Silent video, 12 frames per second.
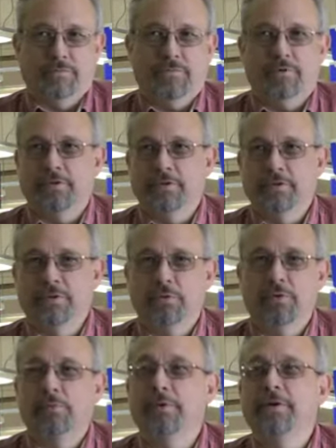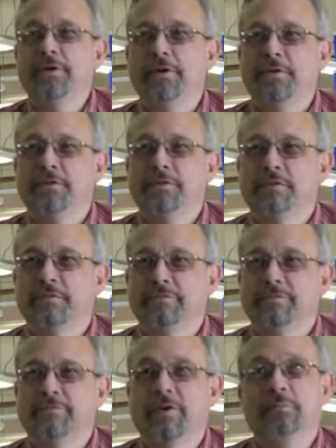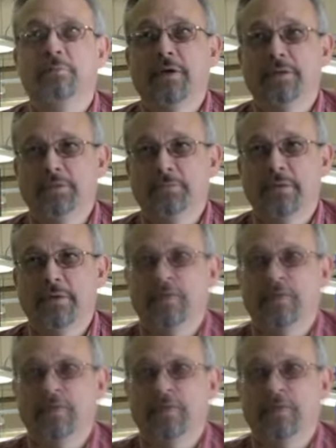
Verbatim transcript: Thoroughly enjoy working here. It's a fun place to be.